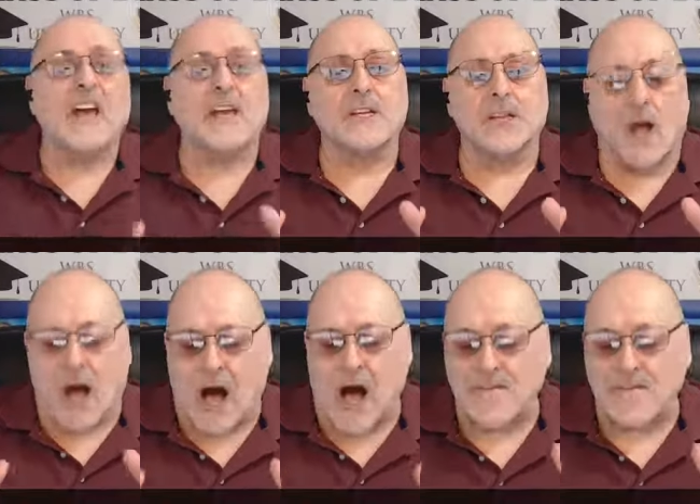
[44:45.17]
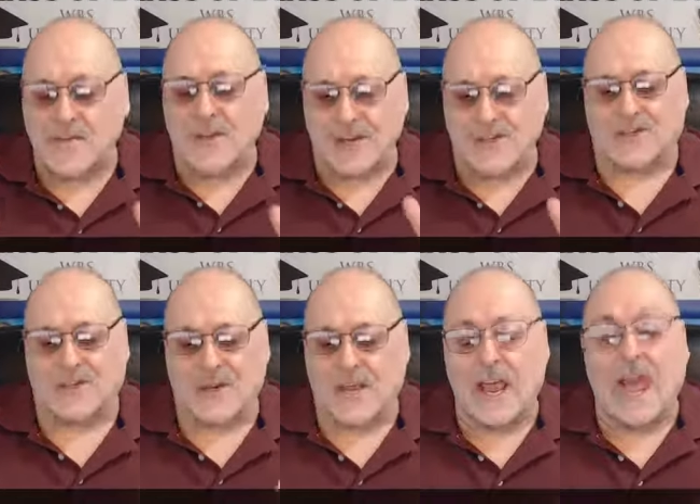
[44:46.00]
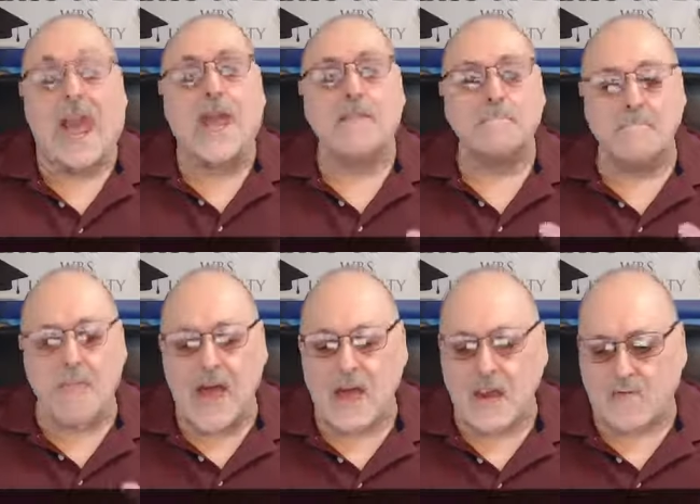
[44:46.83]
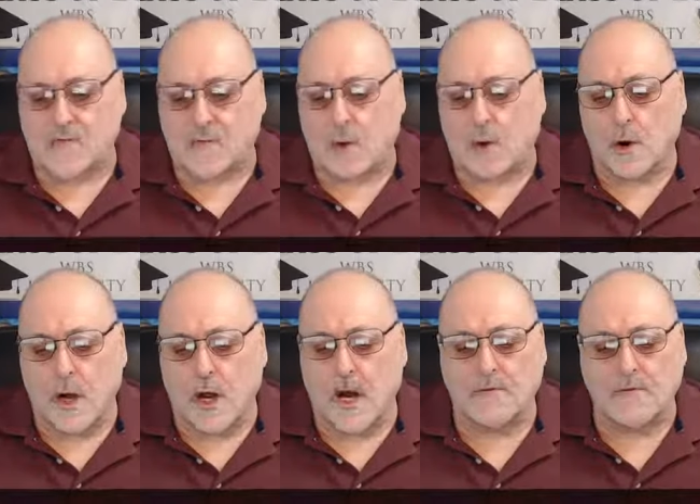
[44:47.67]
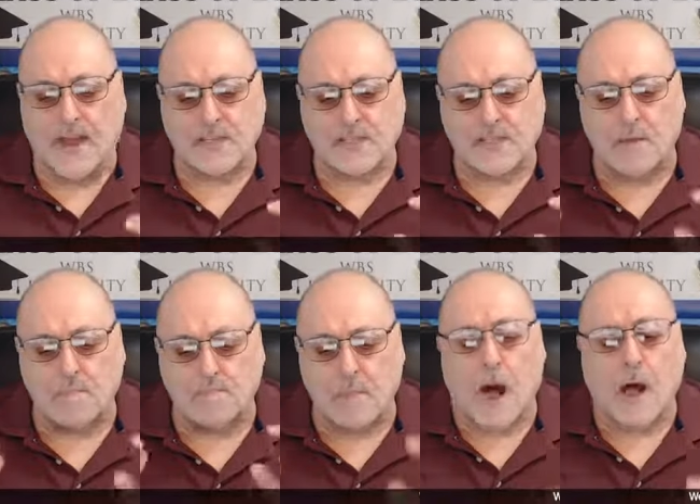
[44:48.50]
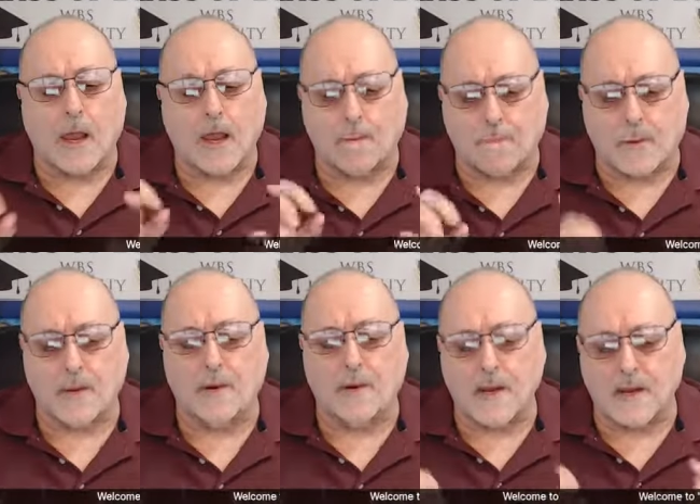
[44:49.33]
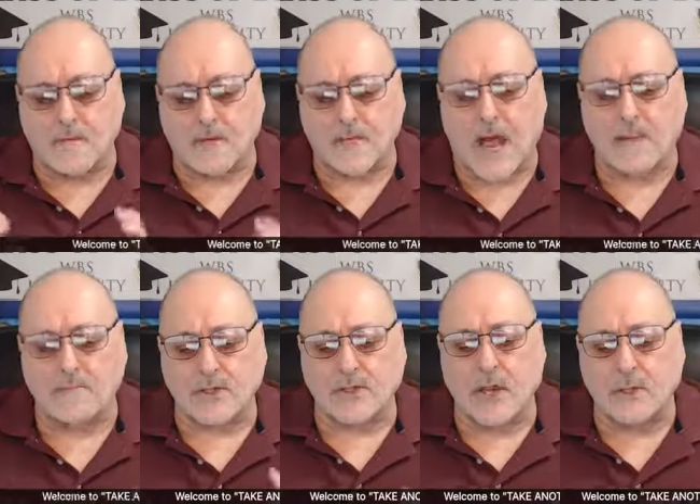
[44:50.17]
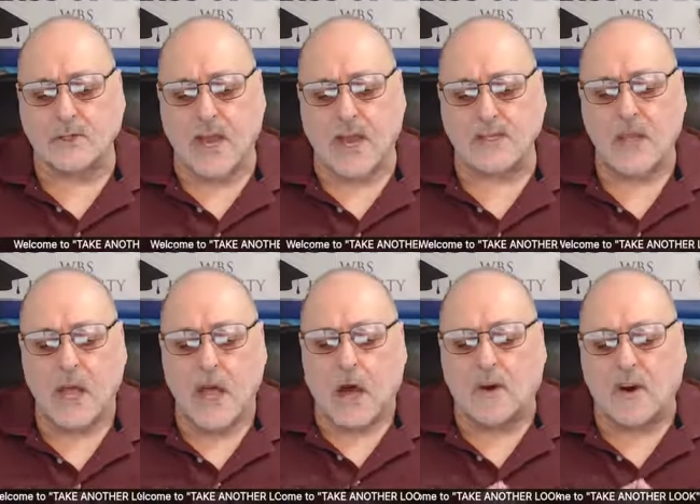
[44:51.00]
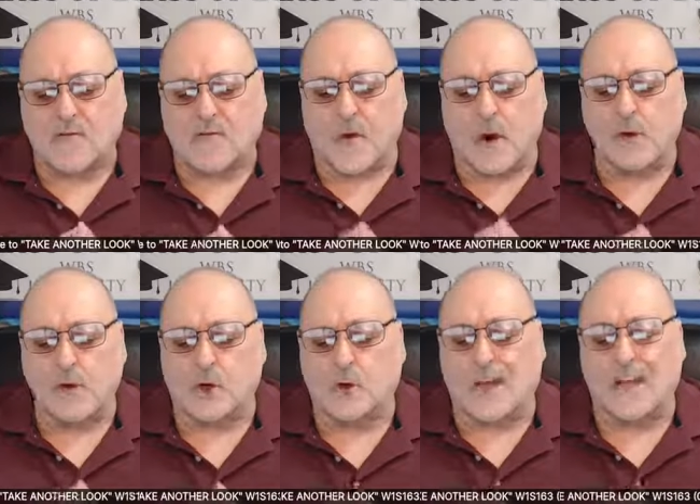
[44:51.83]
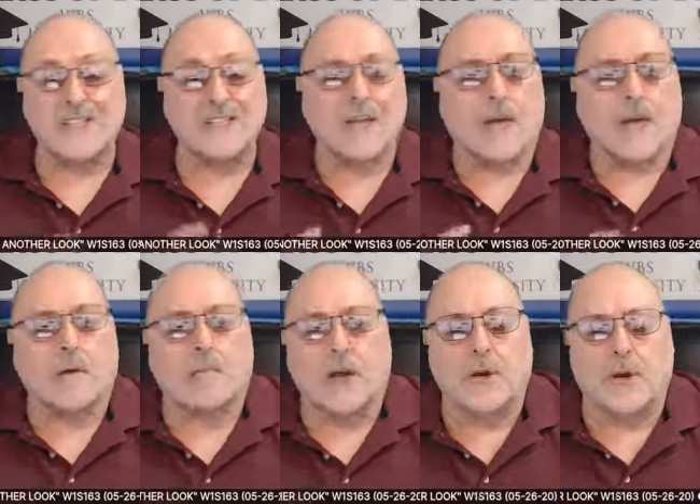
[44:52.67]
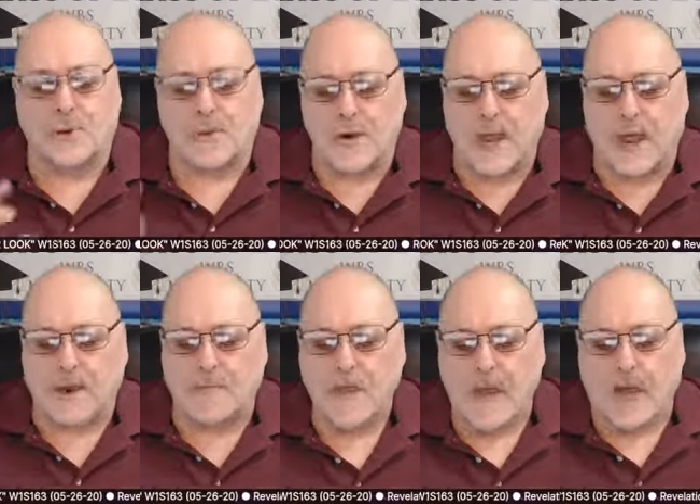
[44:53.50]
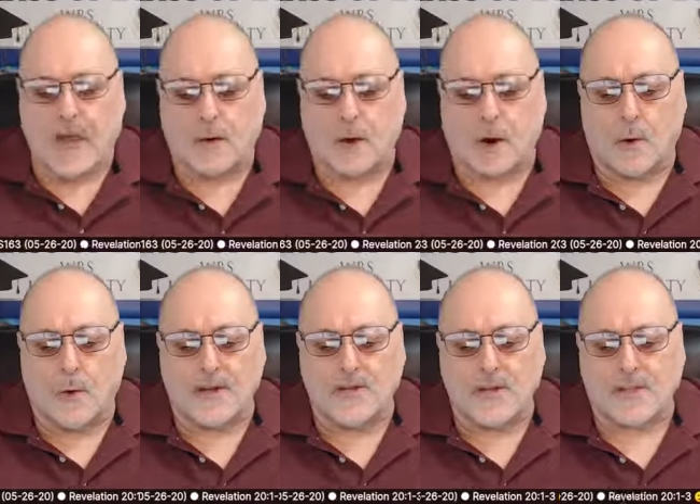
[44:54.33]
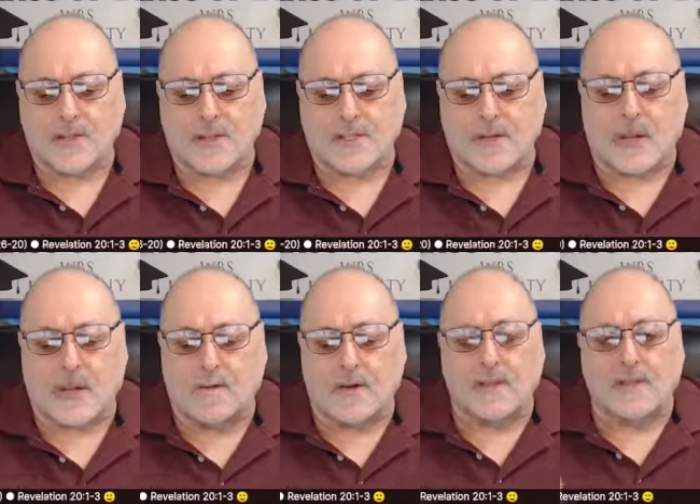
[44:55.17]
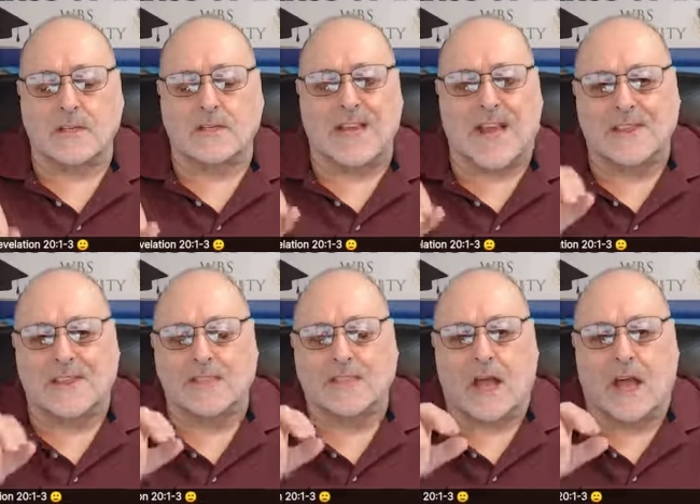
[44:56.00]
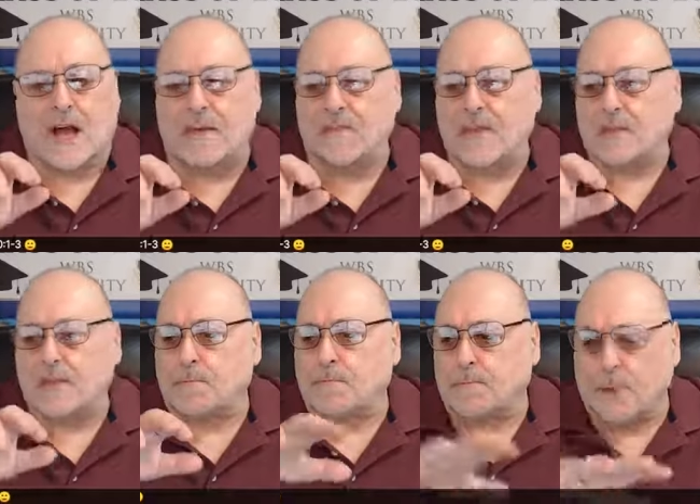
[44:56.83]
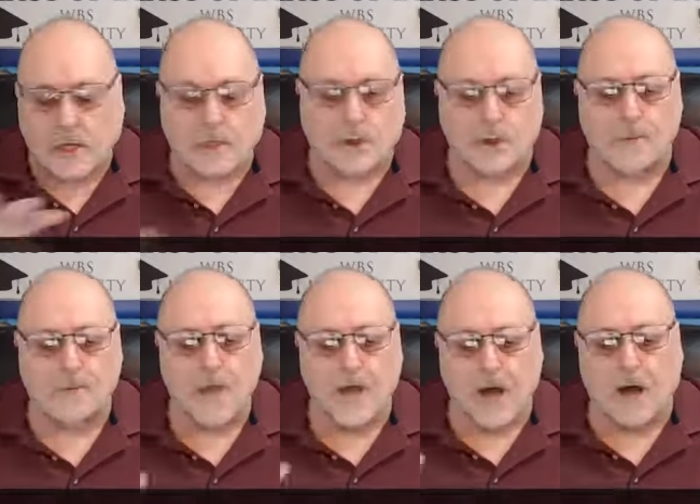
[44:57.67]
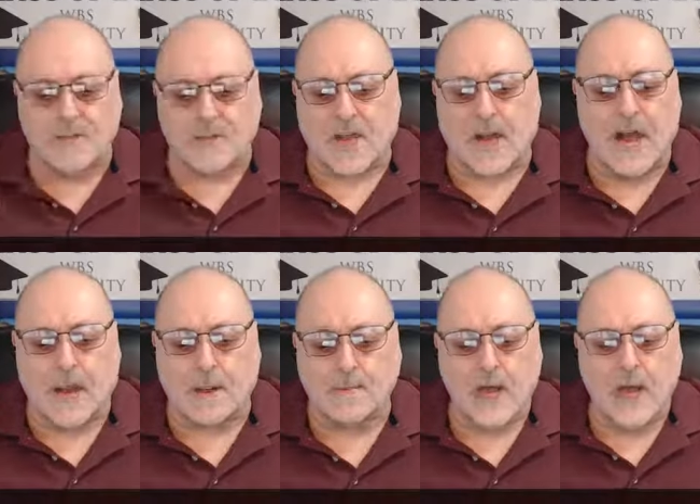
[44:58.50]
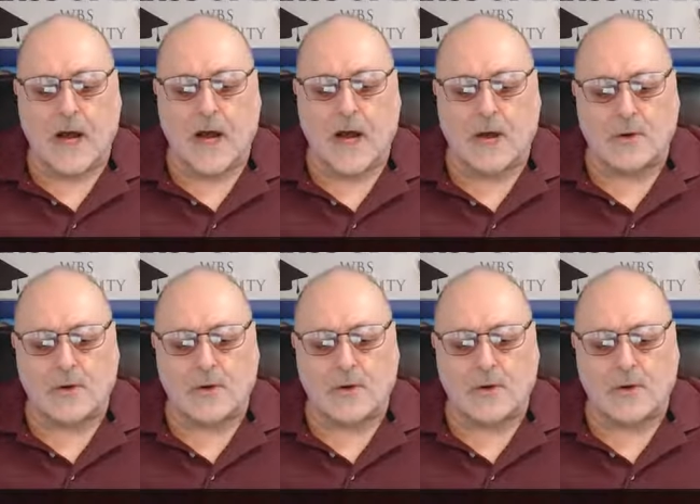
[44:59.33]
is obviously a metaphor of a symbolic period of time such as referred to in 2 peter 3 8 and i want to read this just to give us this this uh, this picture of time uh,